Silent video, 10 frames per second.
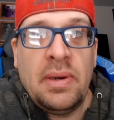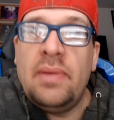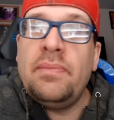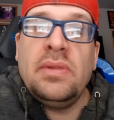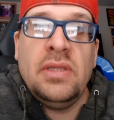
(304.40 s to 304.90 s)

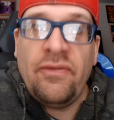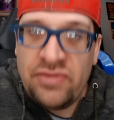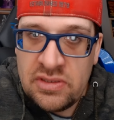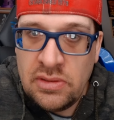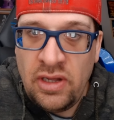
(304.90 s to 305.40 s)
but enough
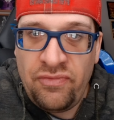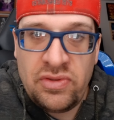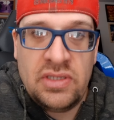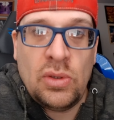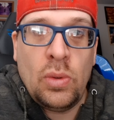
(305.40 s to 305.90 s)
is enough for
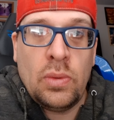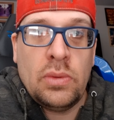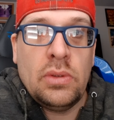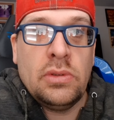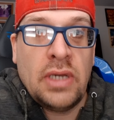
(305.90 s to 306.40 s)
these
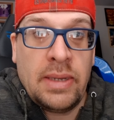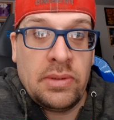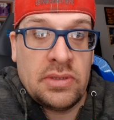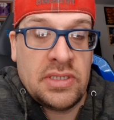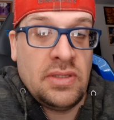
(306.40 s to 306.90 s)
old
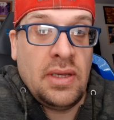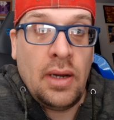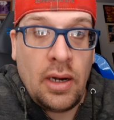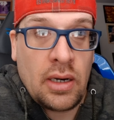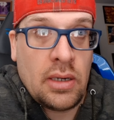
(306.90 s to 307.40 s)
timers, and they
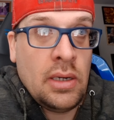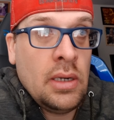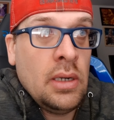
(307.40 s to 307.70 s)
are.